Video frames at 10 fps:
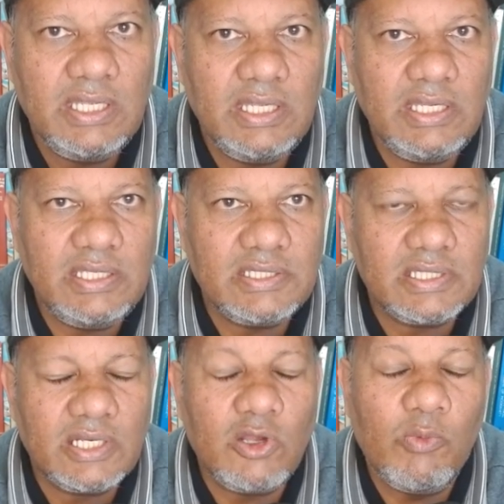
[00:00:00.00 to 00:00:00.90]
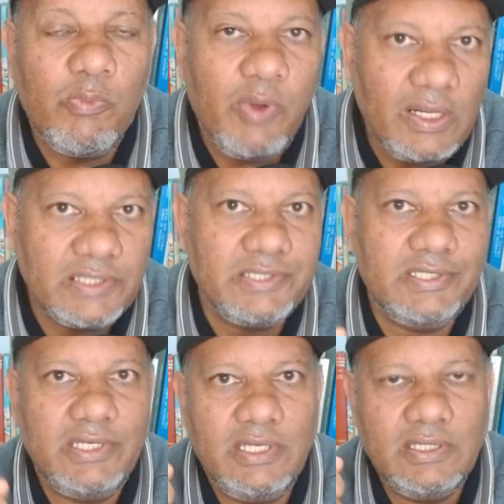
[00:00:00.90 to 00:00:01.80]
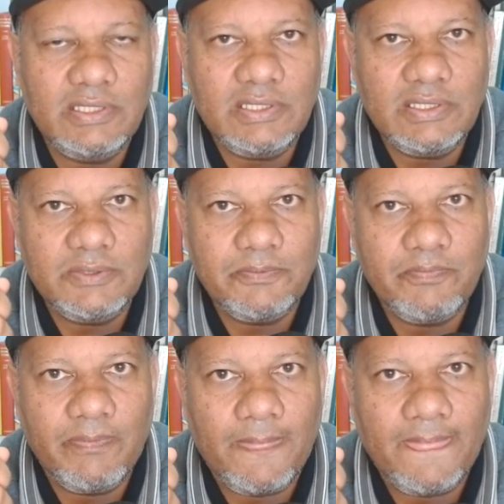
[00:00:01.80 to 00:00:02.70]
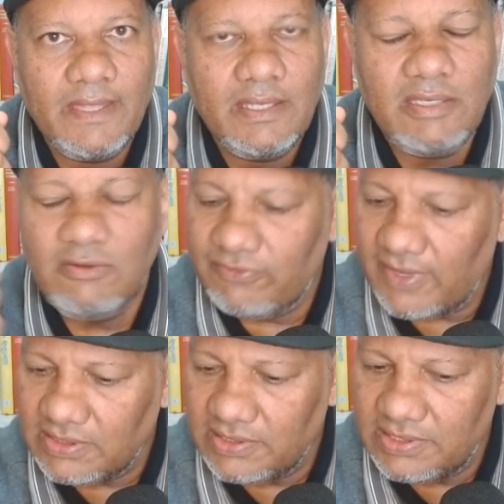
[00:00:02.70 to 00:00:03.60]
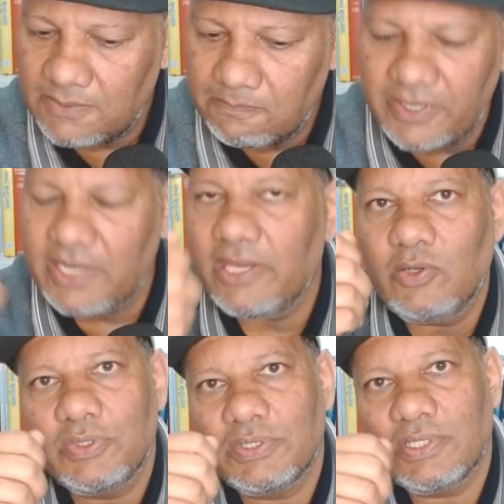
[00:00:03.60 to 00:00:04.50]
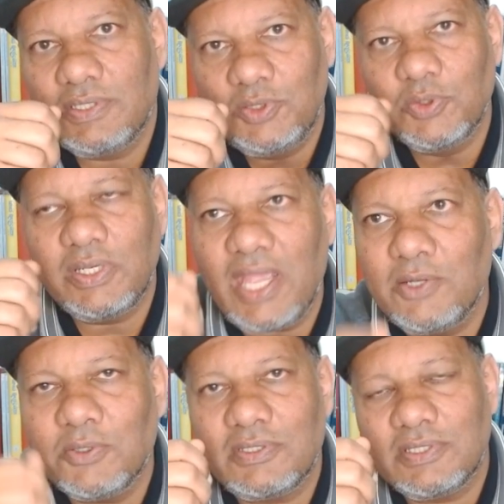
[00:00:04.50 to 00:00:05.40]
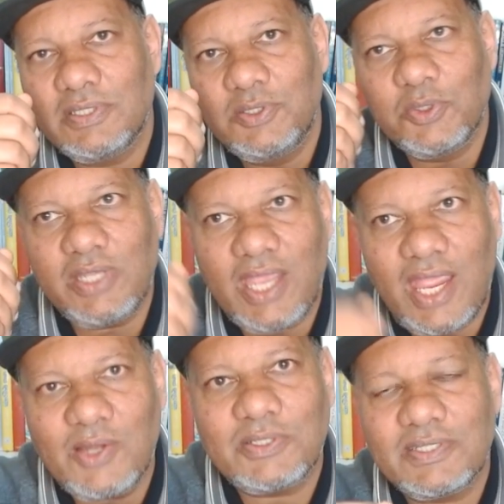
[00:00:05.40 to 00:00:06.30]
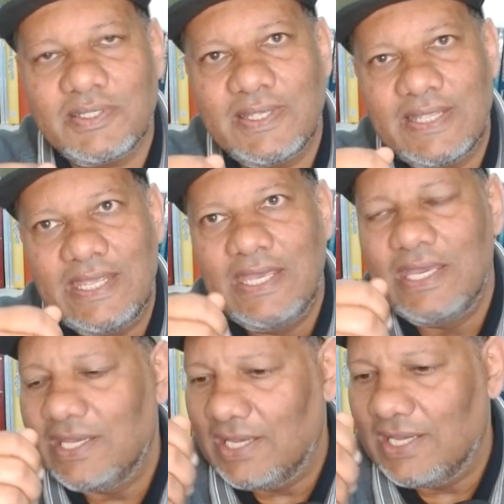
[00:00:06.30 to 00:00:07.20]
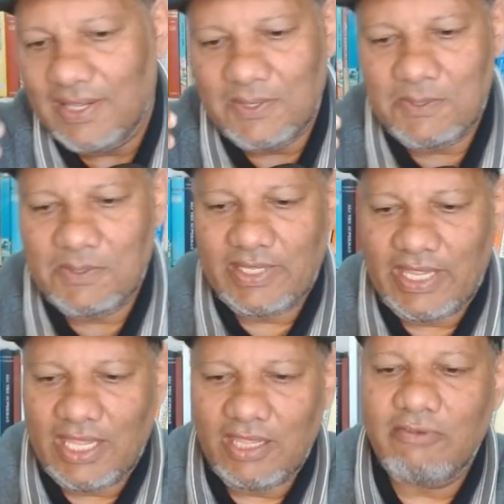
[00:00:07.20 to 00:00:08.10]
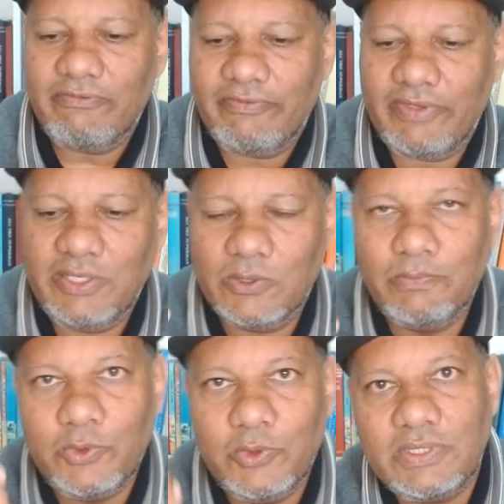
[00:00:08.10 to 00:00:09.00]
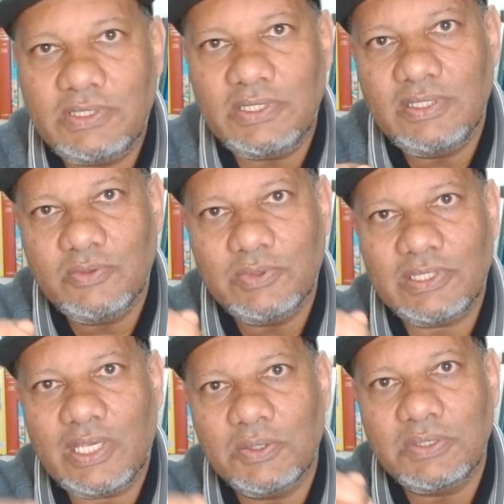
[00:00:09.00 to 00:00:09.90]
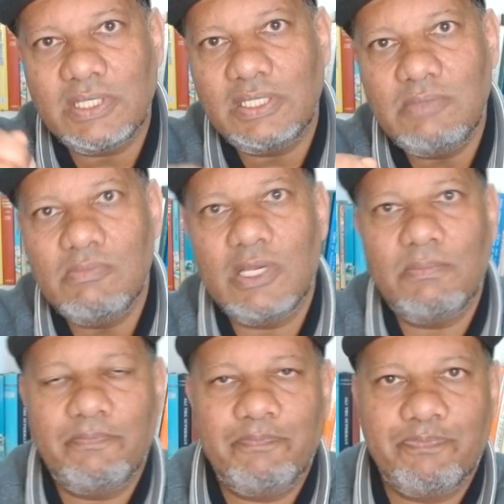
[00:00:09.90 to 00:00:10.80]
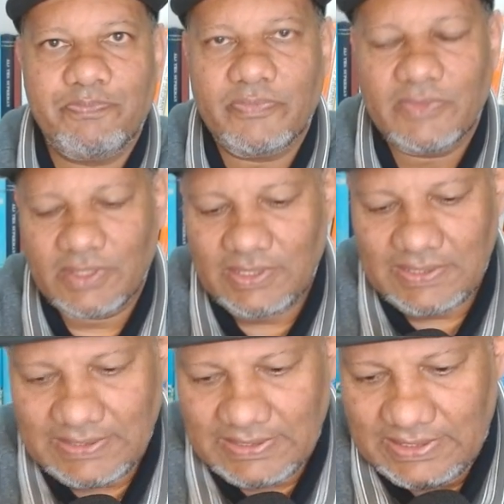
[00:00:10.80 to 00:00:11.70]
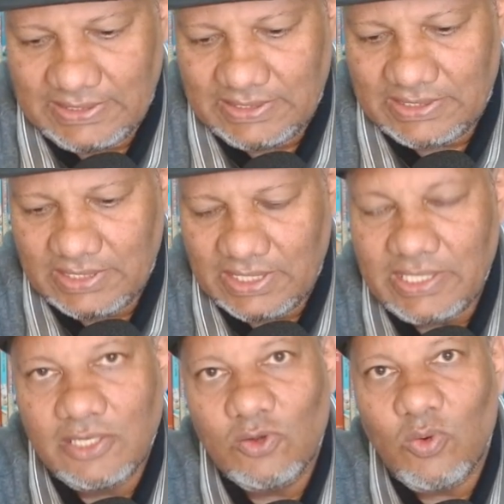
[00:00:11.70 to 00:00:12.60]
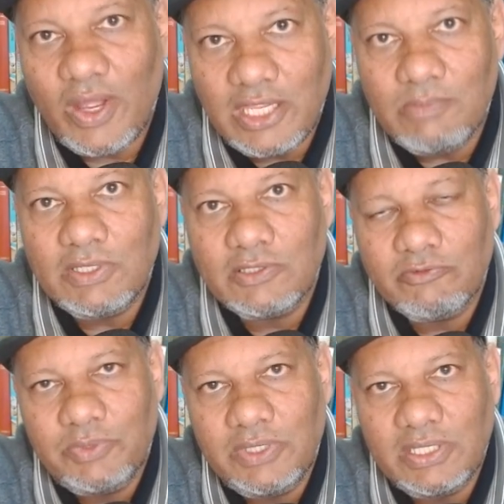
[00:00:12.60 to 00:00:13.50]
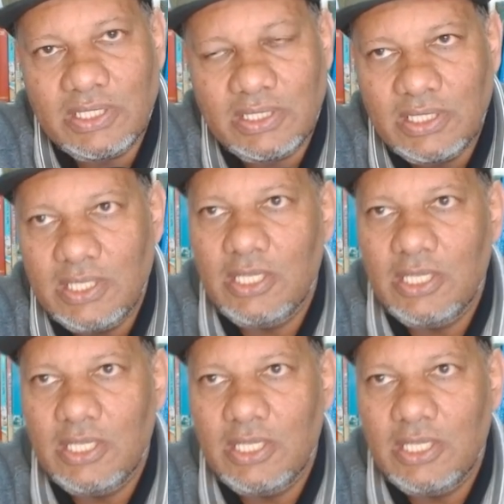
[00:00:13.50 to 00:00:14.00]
is compulsory. In fact, it is a prerequisite. You cannot, you cannot have a community without an imam. It is a requirement of being an,